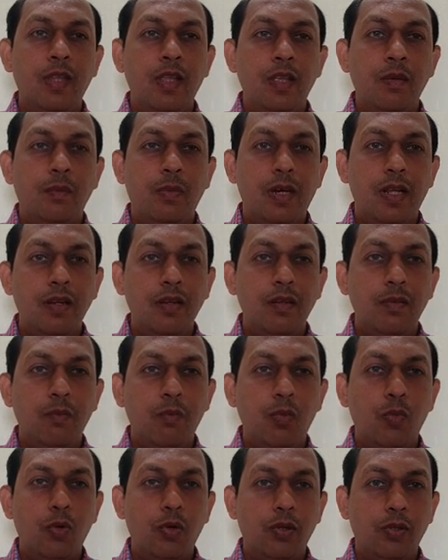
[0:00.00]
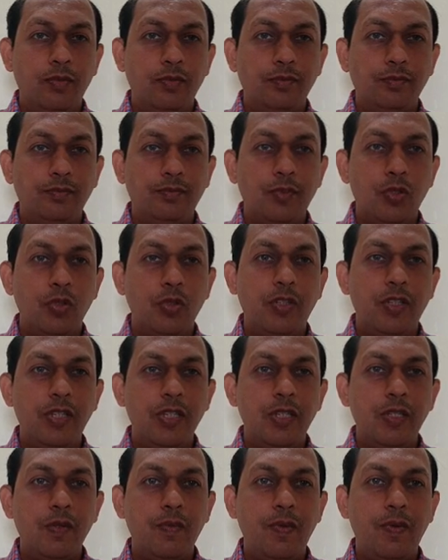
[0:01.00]
per mole. So
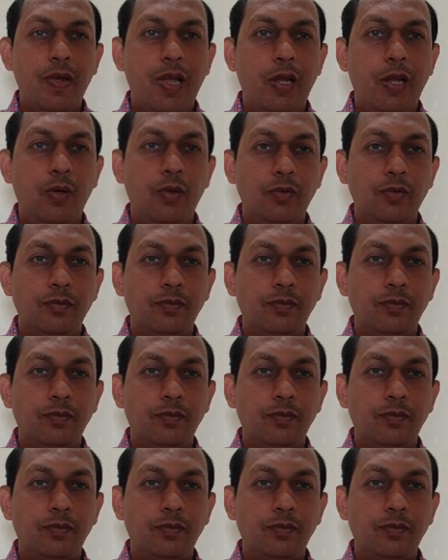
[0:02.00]
this is a value.